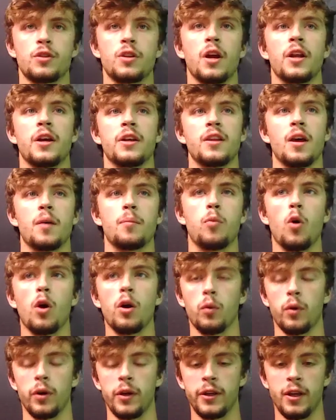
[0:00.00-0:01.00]
kind of hit that
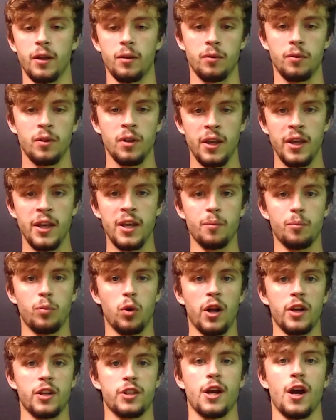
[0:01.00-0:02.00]
point where he can
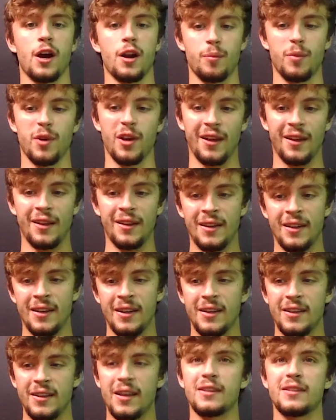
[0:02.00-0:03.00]
branch out a bit.
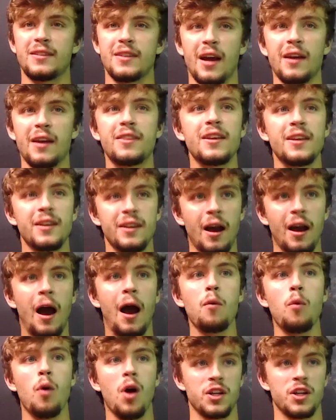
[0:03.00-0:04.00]
Yeah. See, I think
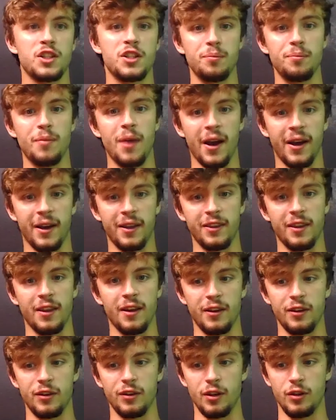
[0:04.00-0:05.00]
I watched him back in
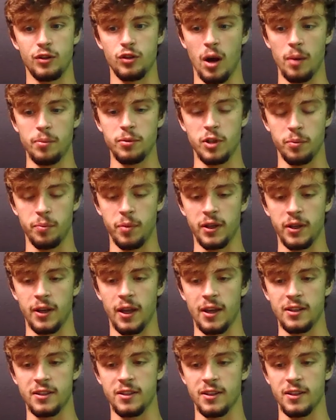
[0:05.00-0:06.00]
the drop shipping
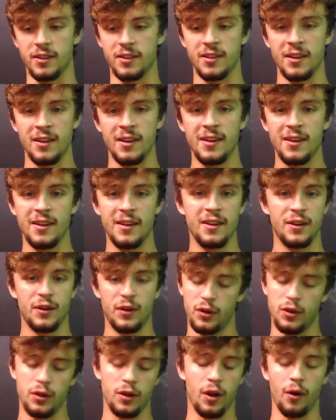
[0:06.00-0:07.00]
days because,
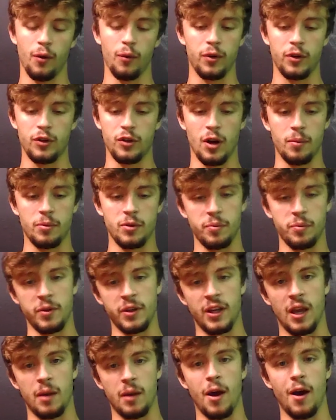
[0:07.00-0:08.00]
when drop shipping
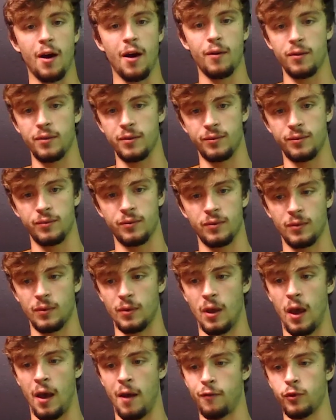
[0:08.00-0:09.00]
came out,
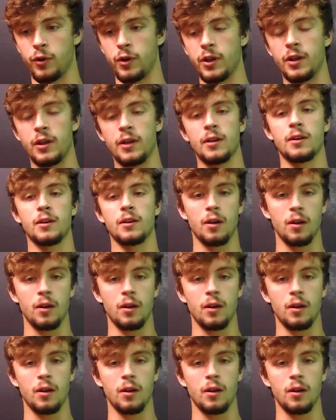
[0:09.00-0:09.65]
every